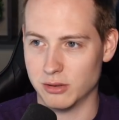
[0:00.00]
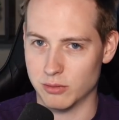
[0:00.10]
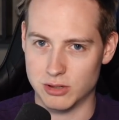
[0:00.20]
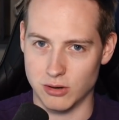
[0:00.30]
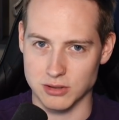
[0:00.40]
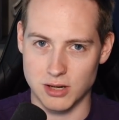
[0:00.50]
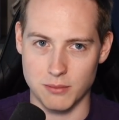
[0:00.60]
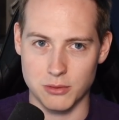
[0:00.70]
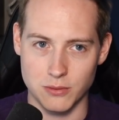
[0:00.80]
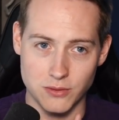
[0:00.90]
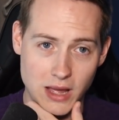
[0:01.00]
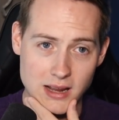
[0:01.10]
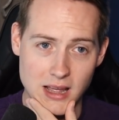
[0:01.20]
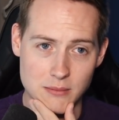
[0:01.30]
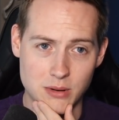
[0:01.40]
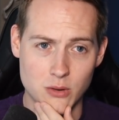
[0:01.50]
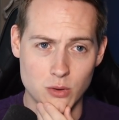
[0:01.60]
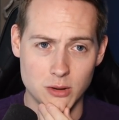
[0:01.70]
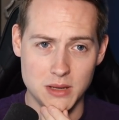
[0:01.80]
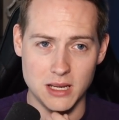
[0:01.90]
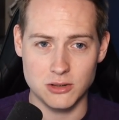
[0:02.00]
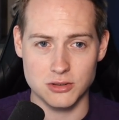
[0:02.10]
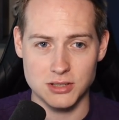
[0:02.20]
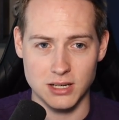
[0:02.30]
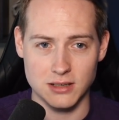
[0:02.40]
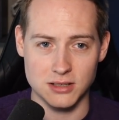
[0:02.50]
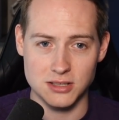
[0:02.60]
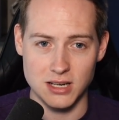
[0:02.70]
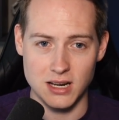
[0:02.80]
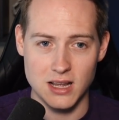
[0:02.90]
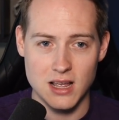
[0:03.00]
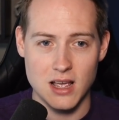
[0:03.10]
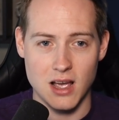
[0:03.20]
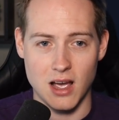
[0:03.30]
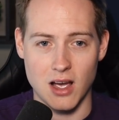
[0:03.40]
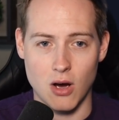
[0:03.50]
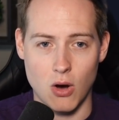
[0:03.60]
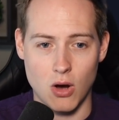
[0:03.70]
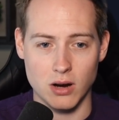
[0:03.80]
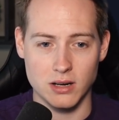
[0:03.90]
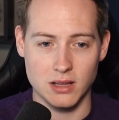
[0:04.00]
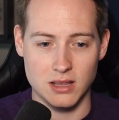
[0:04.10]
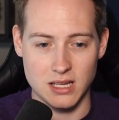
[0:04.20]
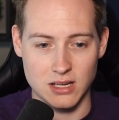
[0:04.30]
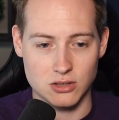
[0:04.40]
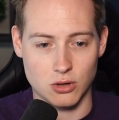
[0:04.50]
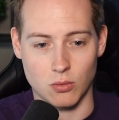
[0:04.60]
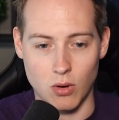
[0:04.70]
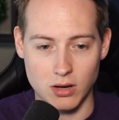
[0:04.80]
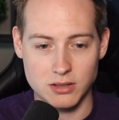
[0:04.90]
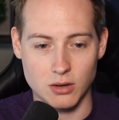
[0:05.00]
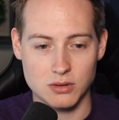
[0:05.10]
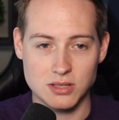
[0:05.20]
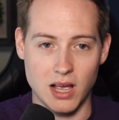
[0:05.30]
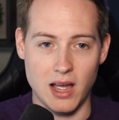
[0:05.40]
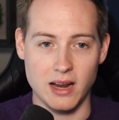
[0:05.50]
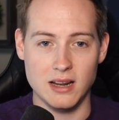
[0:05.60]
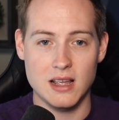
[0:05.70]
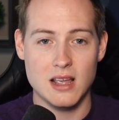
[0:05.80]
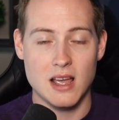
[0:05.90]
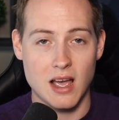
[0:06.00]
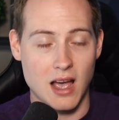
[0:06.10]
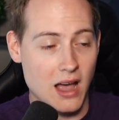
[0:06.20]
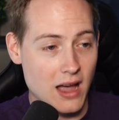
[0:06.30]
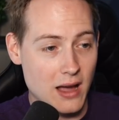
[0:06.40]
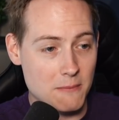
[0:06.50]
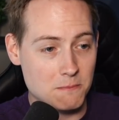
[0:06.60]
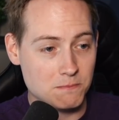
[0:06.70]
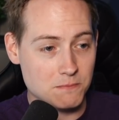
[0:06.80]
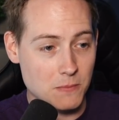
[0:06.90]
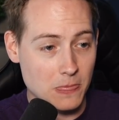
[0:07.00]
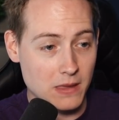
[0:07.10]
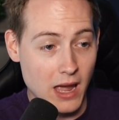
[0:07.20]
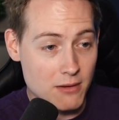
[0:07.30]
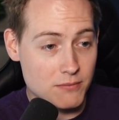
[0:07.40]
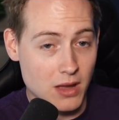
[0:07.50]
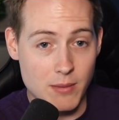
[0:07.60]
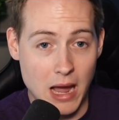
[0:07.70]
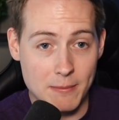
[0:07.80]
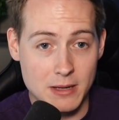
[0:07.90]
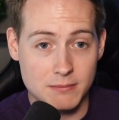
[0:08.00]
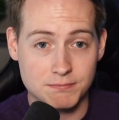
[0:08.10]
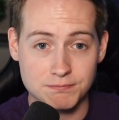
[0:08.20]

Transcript: think the returns come through for that yet, but it will be interesting to see uh, on the Toronto side. Um, yeah, I'm happy.